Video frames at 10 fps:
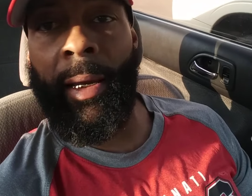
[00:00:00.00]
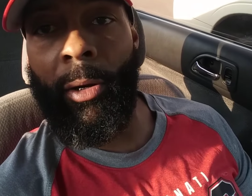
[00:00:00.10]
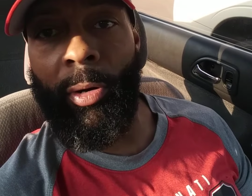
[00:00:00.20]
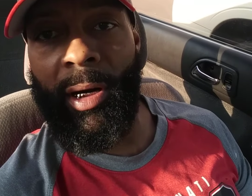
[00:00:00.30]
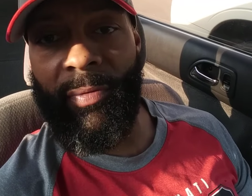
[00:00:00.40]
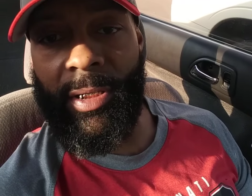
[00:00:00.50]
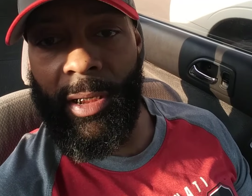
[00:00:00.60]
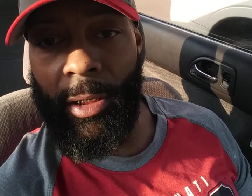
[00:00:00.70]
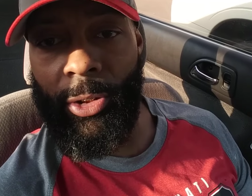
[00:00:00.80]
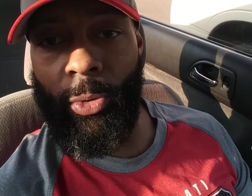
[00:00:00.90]
ain't gonna never
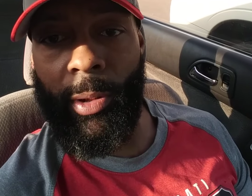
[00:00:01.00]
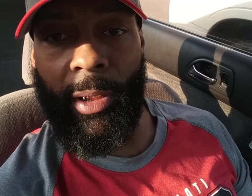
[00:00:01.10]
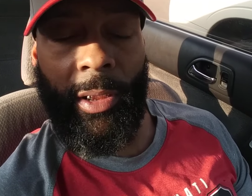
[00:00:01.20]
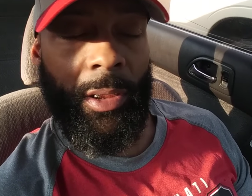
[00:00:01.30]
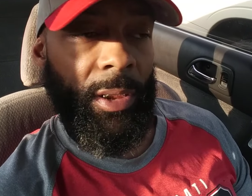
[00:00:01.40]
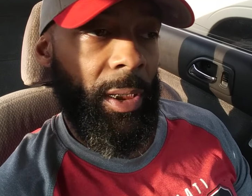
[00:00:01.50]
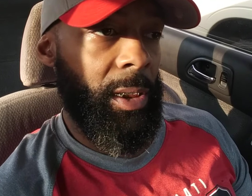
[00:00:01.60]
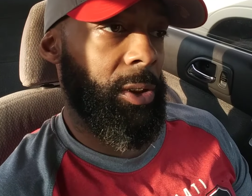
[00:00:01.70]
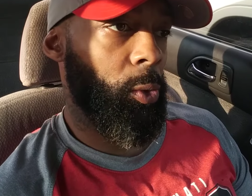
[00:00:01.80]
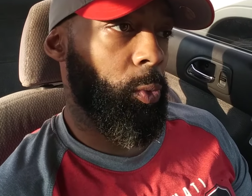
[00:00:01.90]
tell you is
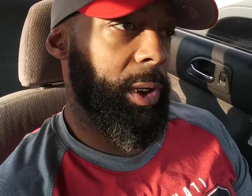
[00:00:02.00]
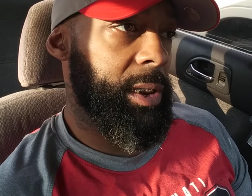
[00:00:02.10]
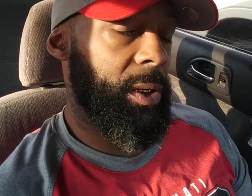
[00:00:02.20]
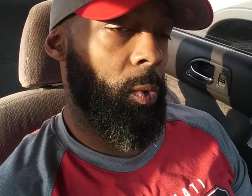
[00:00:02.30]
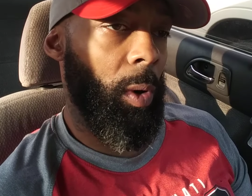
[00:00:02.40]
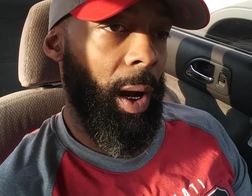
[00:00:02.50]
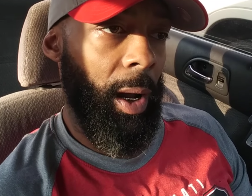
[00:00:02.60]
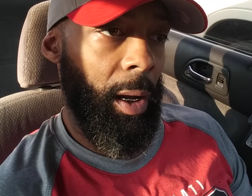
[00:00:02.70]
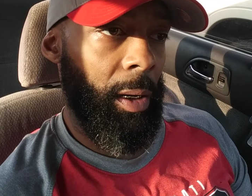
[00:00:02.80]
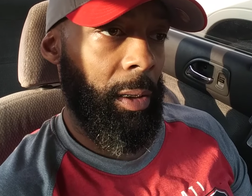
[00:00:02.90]
the reason
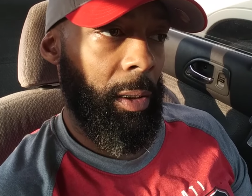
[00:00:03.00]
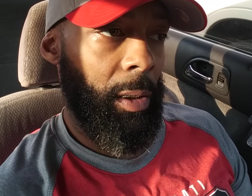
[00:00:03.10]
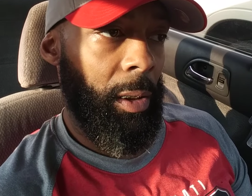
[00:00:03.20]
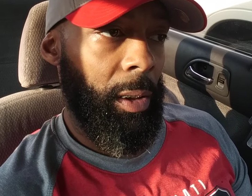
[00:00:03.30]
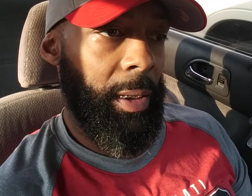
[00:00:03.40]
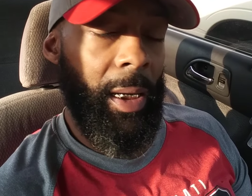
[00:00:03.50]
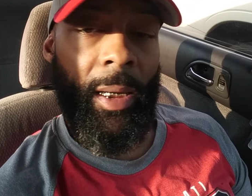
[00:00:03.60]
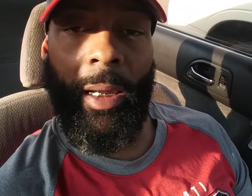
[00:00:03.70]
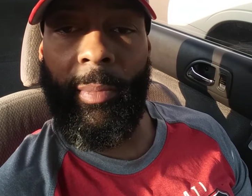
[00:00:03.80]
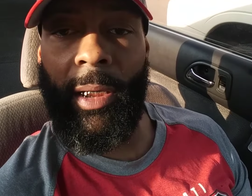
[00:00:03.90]
why they
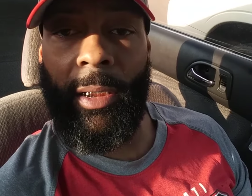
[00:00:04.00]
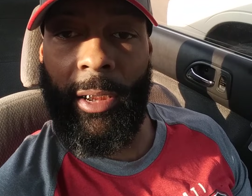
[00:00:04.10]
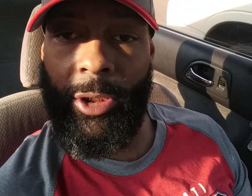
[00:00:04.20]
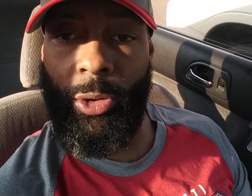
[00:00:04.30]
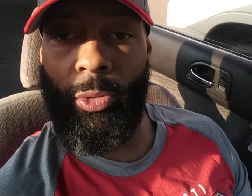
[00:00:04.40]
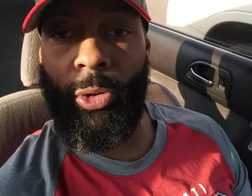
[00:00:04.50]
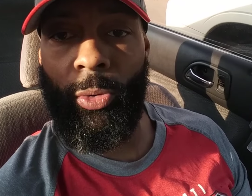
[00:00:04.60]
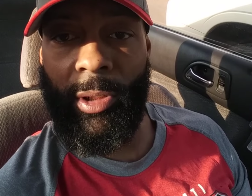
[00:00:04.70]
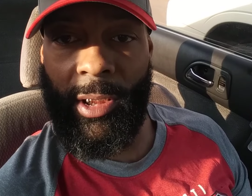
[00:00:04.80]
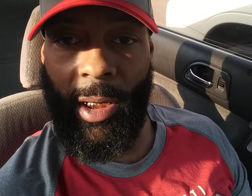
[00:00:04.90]
came to get you
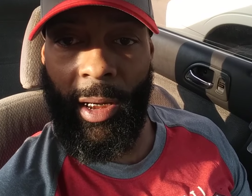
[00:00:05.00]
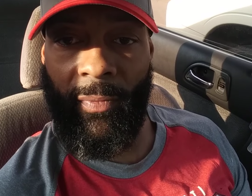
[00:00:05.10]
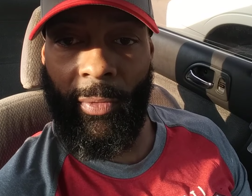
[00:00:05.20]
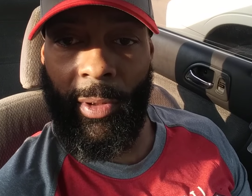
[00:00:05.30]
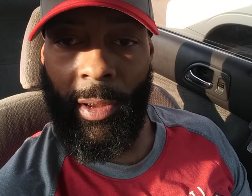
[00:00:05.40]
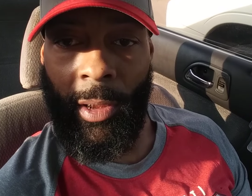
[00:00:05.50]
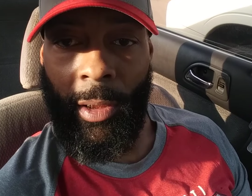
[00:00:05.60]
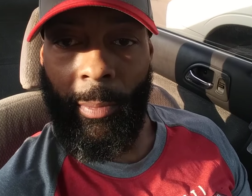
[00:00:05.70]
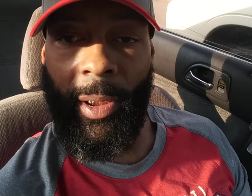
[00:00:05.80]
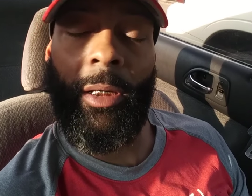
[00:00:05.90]
during slavery.
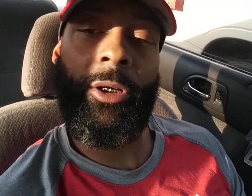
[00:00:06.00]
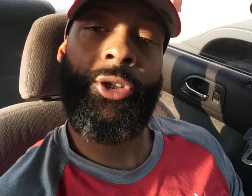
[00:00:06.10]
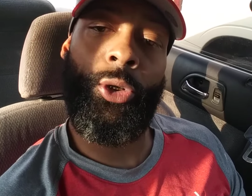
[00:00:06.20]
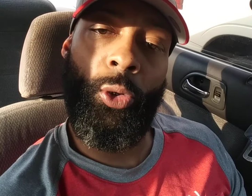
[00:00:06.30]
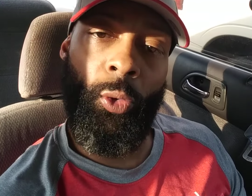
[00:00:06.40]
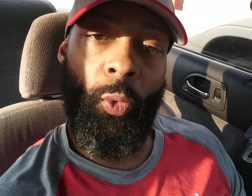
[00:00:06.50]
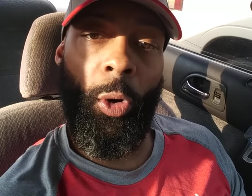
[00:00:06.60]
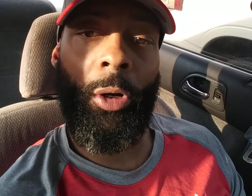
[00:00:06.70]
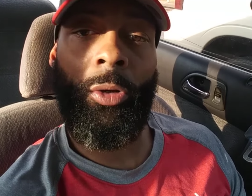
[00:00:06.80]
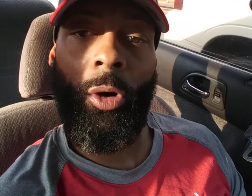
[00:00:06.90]
Because you
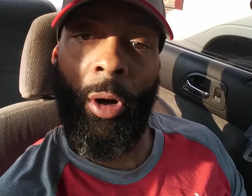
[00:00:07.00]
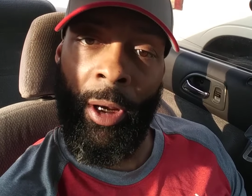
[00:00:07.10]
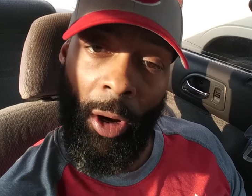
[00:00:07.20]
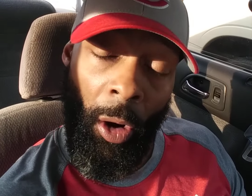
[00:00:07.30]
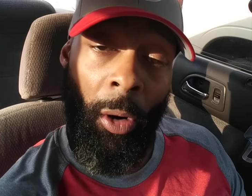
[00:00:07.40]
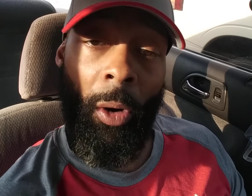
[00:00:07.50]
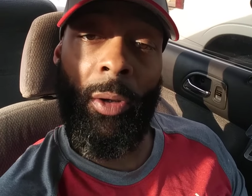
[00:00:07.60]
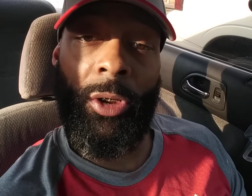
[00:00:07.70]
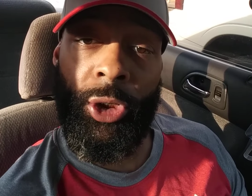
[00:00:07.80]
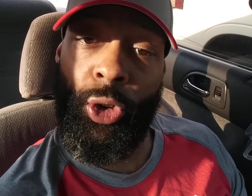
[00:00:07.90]
were and
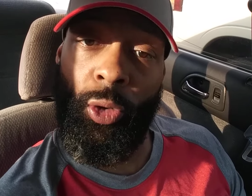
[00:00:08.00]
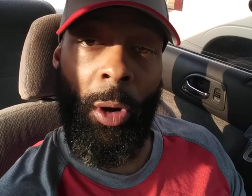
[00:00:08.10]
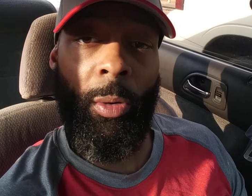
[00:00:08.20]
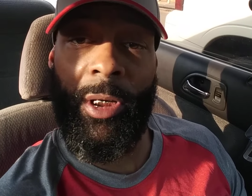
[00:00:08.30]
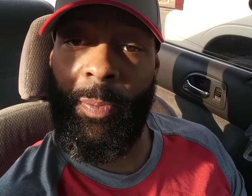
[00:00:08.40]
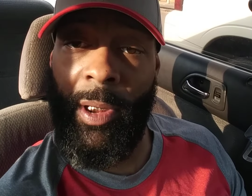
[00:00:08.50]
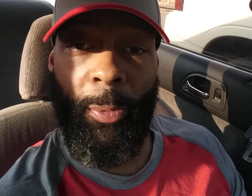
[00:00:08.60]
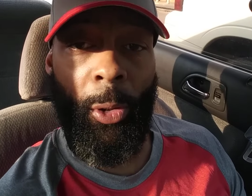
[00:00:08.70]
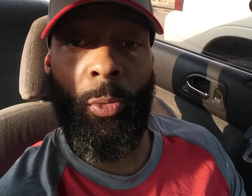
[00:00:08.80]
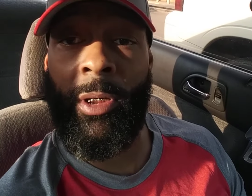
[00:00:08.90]
are the strongest
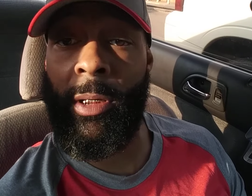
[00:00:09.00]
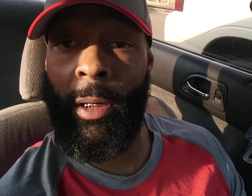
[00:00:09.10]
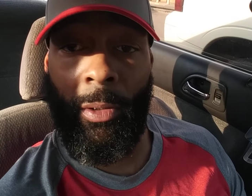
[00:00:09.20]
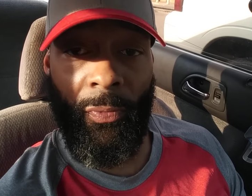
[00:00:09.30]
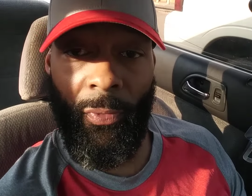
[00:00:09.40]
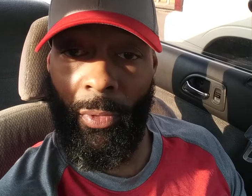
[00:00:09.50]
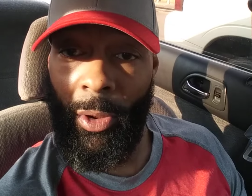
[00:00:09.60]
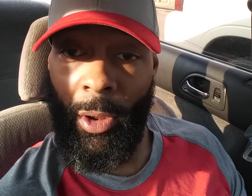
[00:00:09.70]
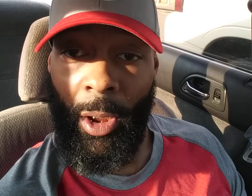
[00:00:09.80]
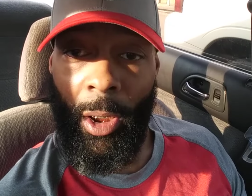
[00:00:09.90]
people on this earth.
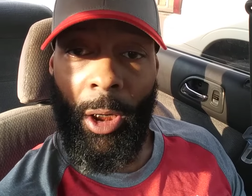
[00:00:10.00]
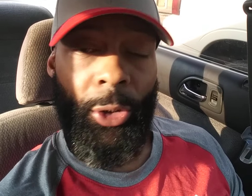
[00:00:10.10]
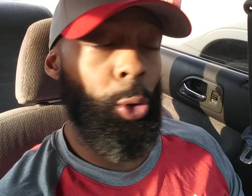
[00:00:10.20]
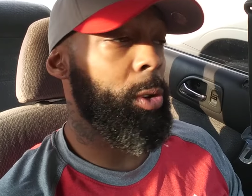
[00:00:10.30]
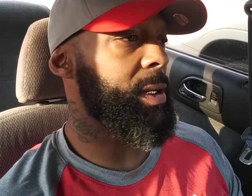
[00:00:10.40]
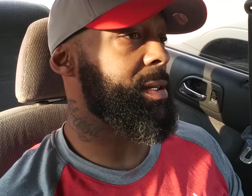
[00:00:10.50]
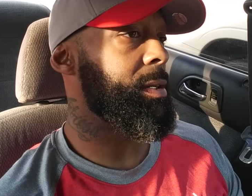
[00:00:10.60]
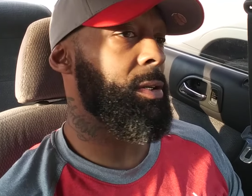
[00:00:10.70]
You could